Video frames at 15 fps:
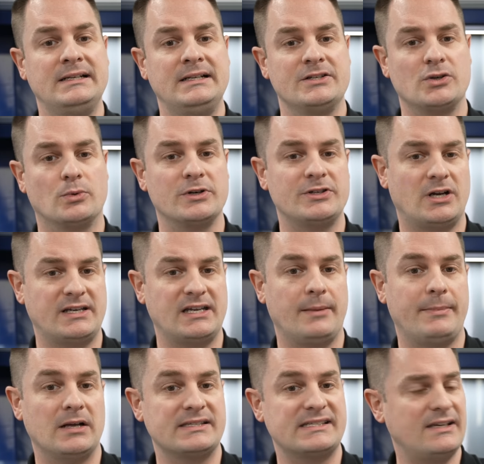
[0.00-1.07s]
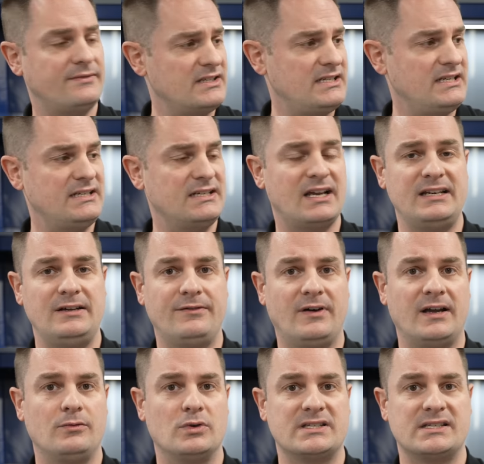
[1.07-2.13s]
So we're talking about
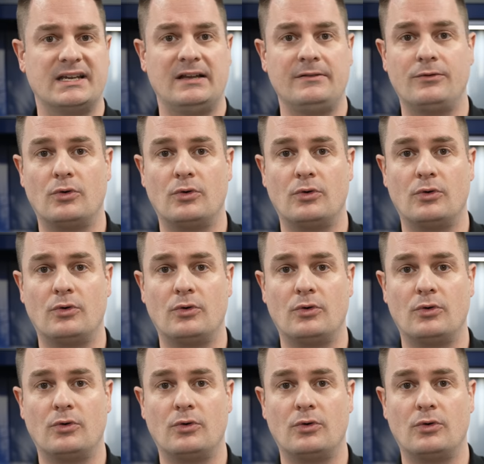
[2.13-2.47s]
$17.95, once again,